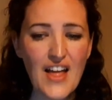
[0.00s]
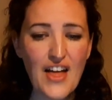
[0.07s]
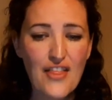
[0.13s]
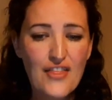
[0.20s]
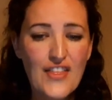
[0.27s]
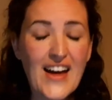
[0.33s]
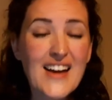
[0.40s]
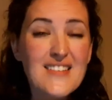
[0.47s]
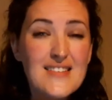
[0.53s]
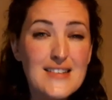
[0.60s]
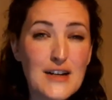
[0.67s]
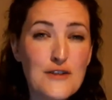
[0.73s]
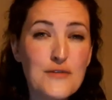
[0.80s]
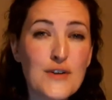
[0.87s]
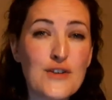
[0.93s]
That
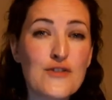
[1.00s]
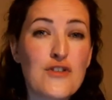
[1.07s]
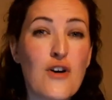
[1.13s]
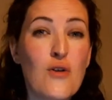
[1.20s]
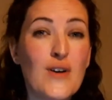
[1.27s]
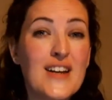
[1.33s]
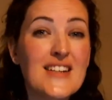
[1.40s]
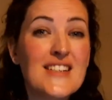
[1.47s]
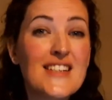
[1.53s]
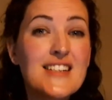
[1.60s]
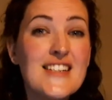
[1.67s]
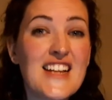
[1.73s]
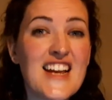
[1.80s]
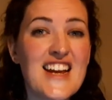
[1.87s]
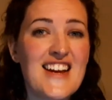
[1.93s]
self-control is
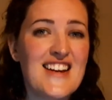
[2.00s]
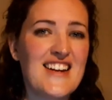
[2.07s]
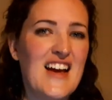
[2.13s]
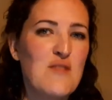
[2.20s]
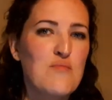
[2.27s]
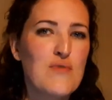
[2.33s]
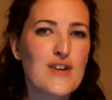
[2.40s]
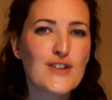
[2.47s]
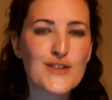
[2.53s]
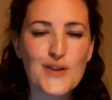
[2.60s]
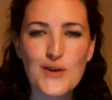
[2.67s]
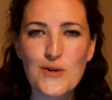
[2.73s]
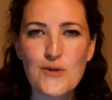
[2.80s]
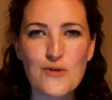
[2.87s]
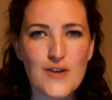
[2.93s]
seen and brings
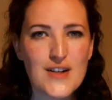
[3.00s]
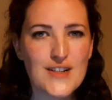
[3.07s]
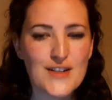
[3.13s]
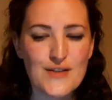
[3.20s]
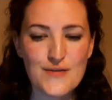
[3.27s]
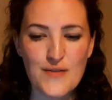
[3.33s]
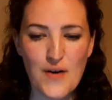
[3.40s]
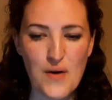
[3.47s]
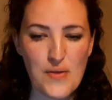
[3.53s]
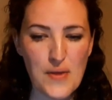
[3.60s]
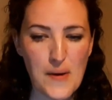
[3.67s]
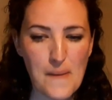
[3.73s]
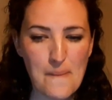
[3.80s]
glory to the Father.